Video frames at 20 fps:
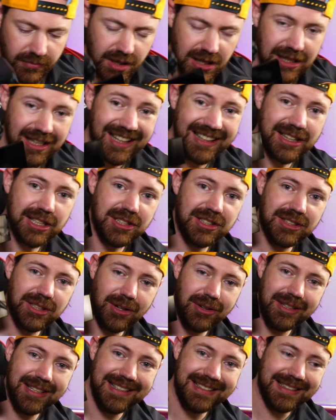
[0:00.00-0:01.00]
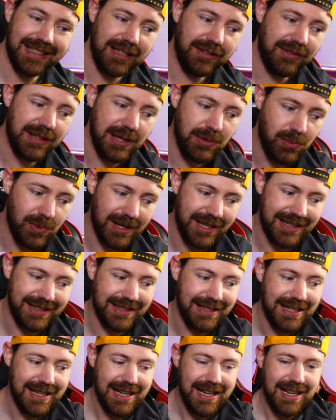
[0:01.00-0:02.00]
like the Sony
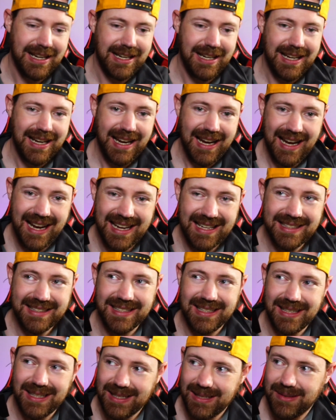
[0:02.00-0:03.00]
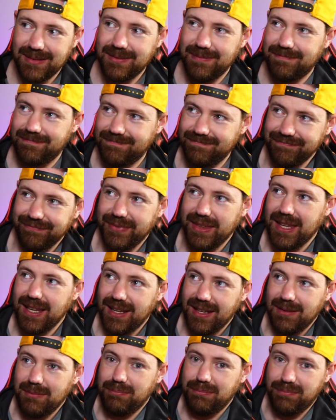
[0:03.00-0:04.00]
ZV1 has a
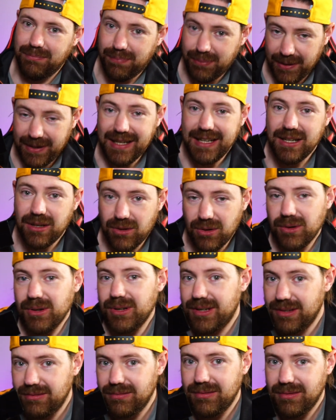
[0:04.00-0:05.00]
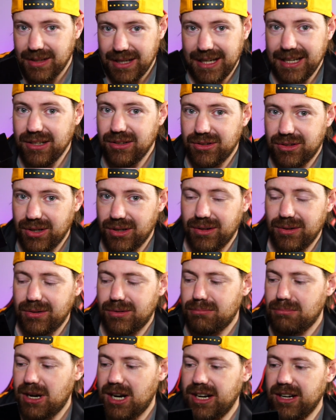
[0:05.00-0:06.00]
pretty good internal
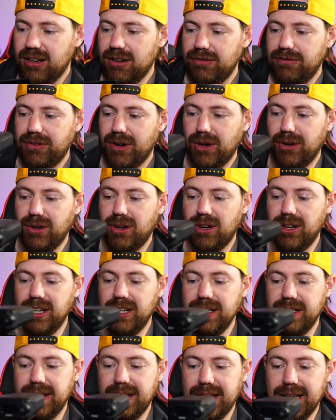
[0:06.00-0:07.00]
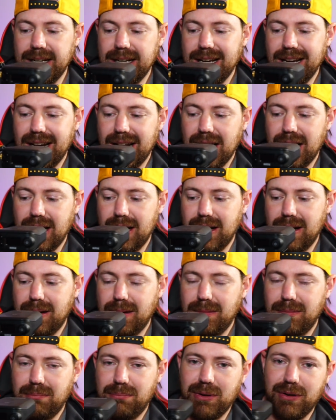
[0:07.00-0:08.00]
microphone on it.
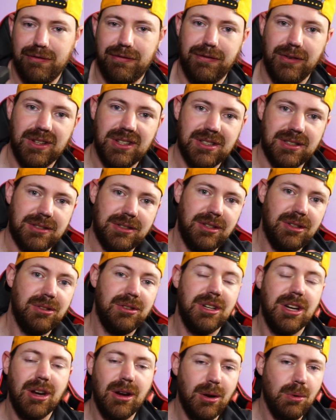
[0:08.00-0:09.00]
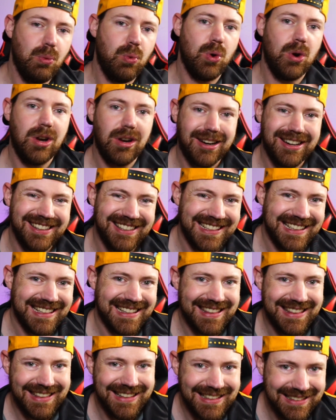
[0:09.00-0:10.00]
But for studio work like
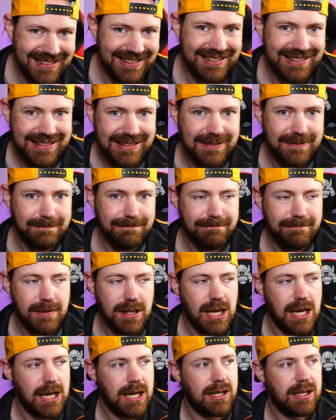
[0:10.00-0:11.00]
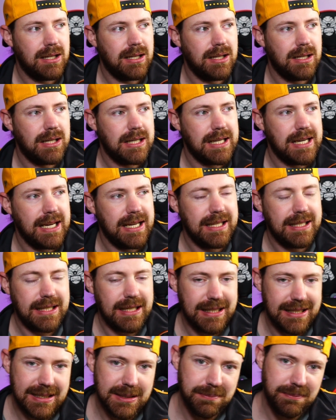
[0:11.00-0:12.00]
this,
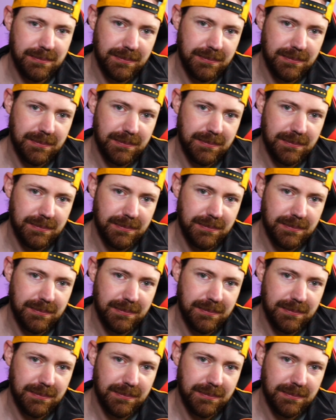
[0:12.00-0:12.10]
it's